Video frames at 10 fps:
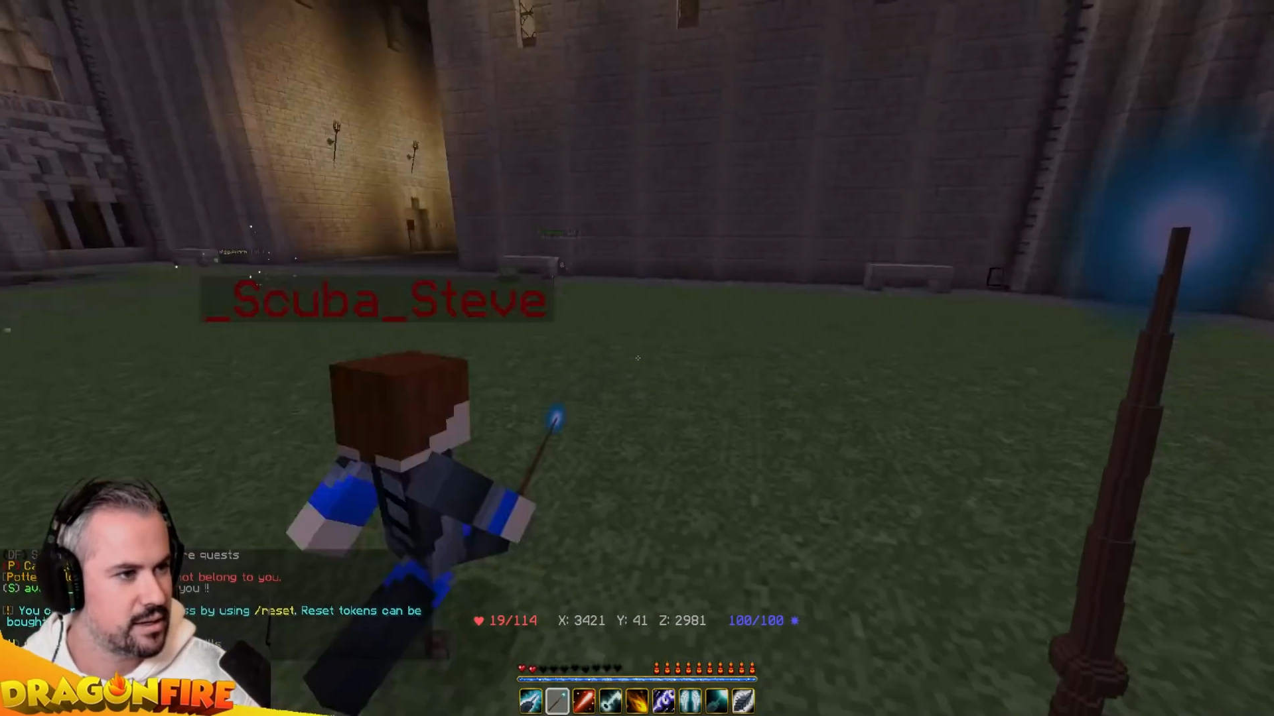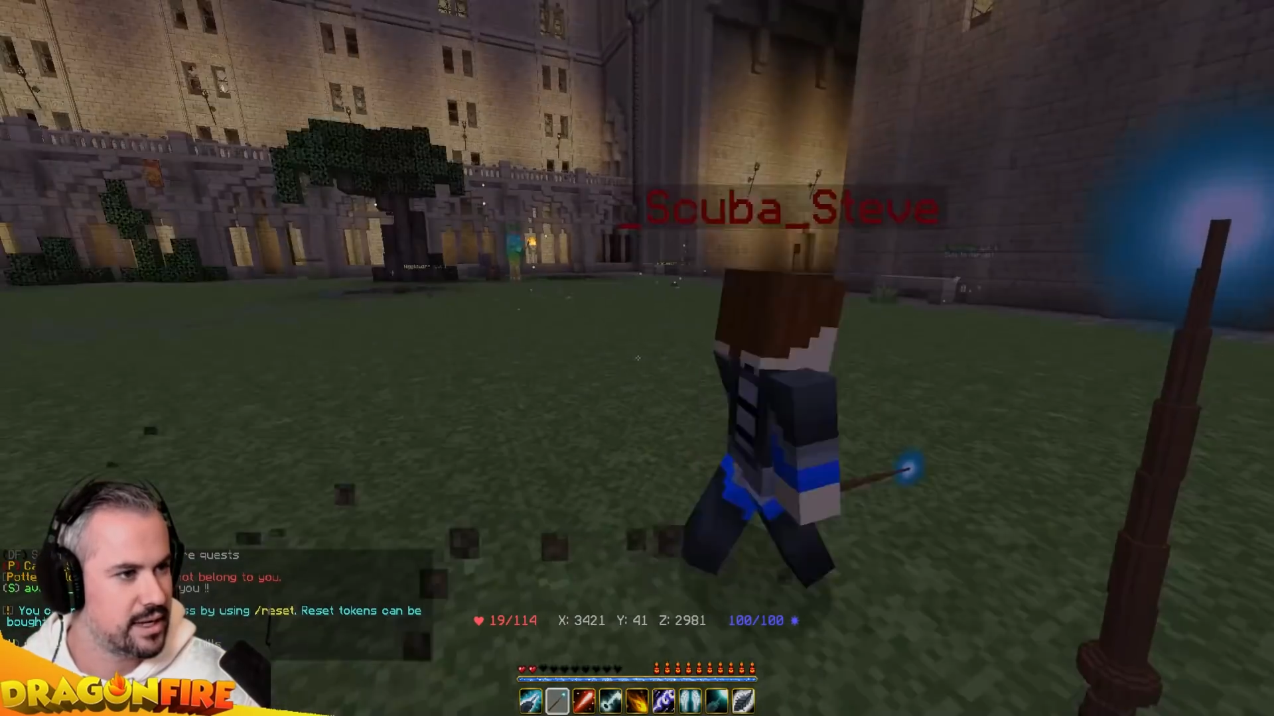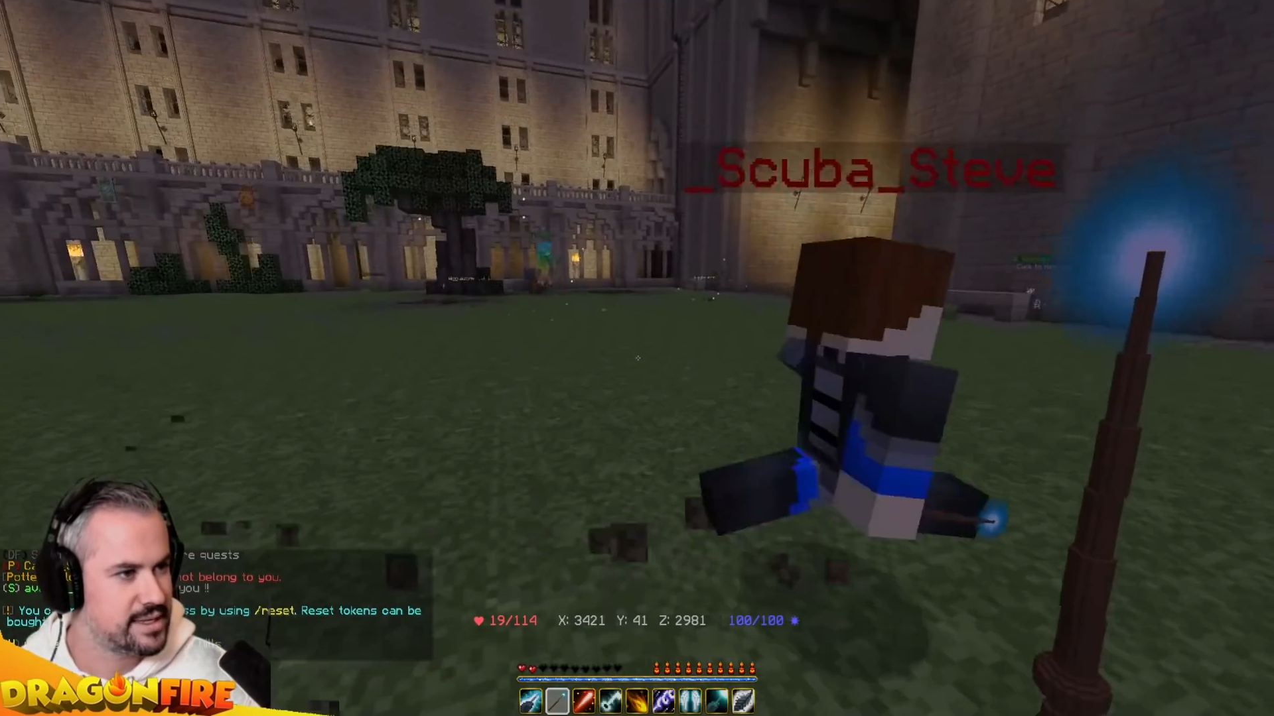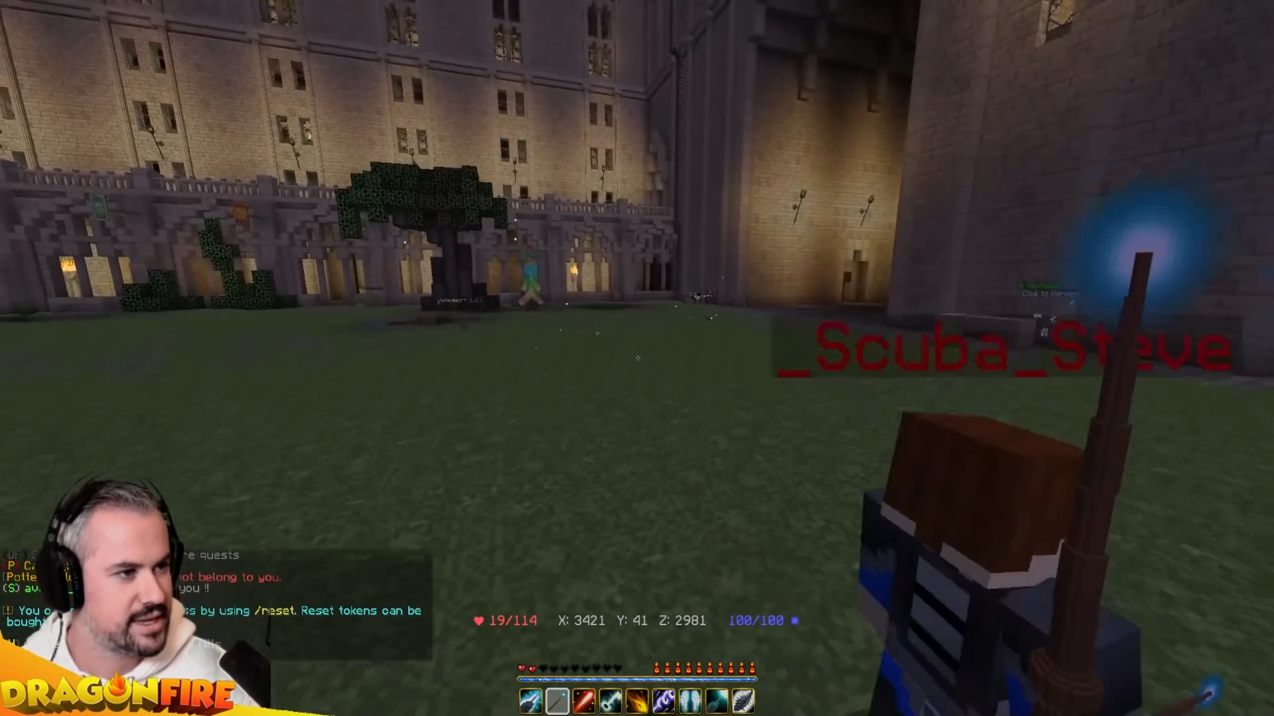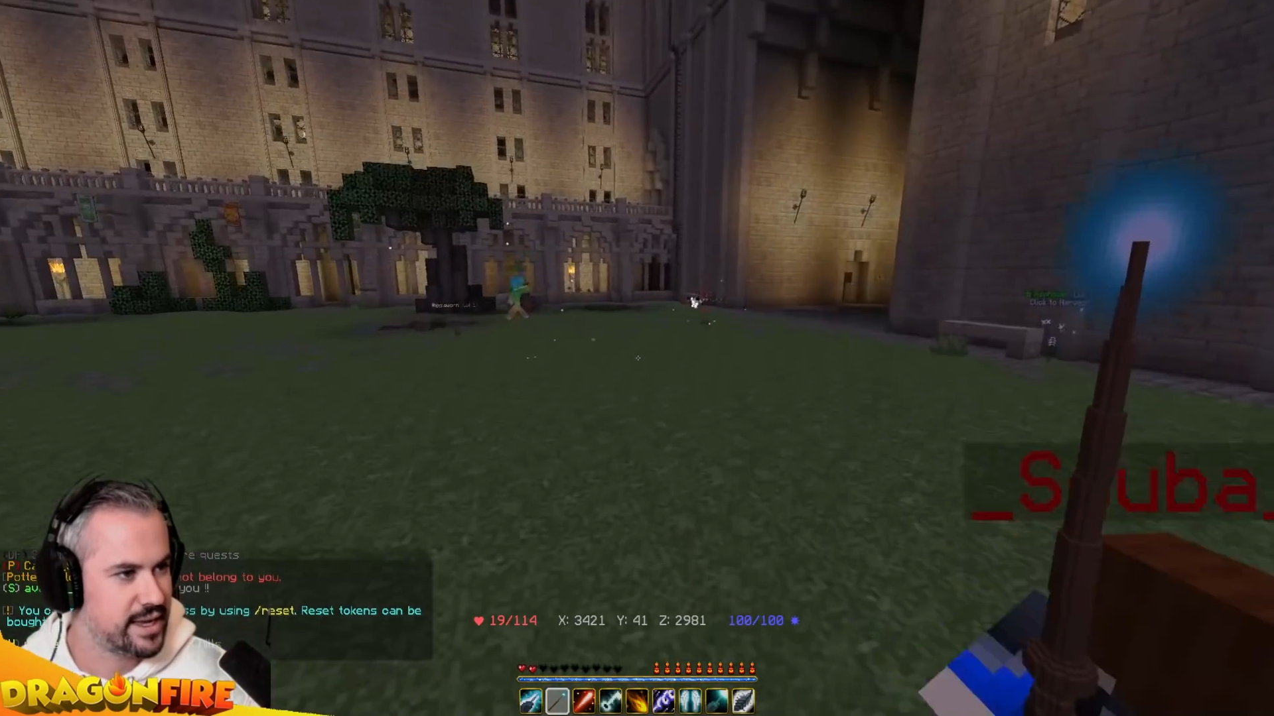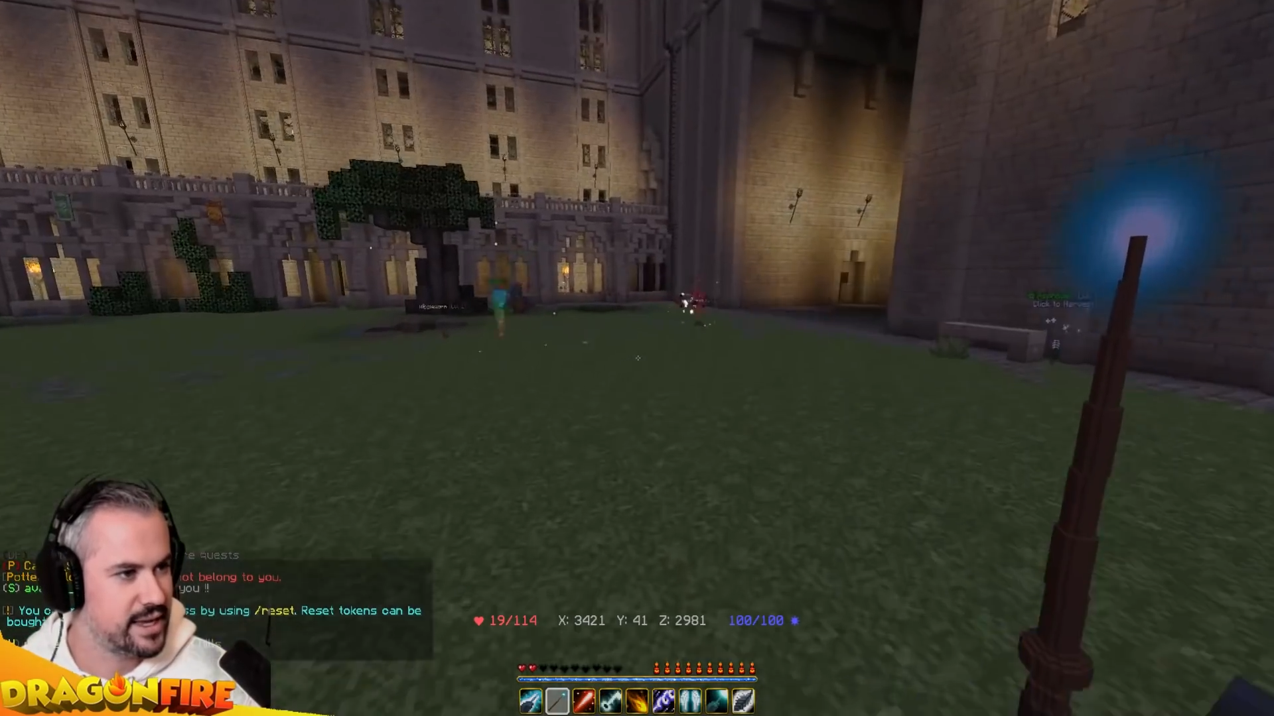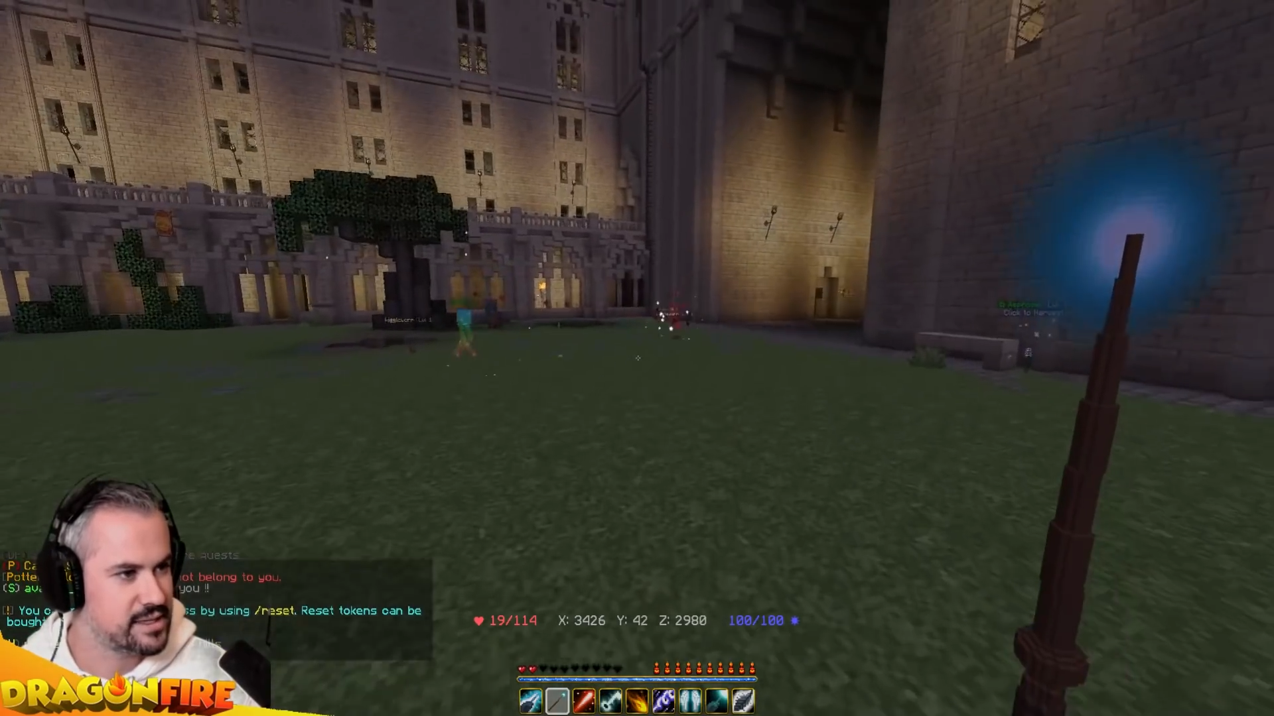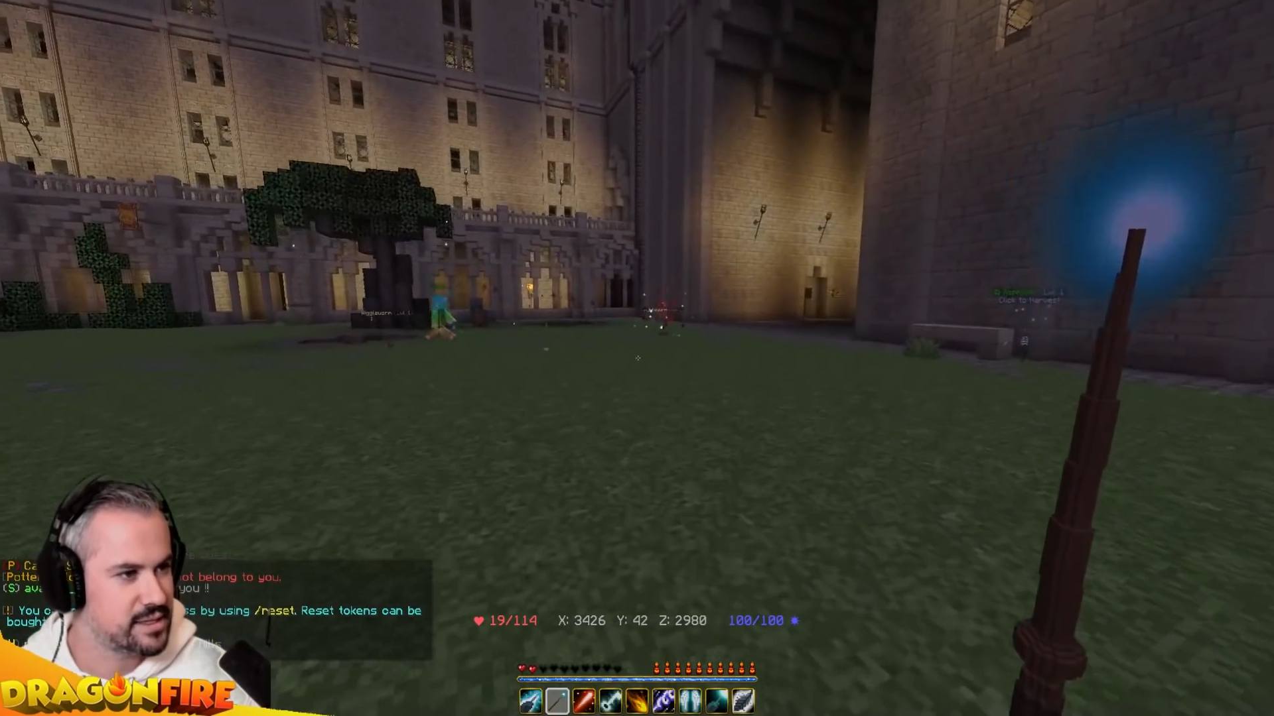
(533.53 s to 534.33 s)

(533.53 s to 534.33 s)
Let's take his.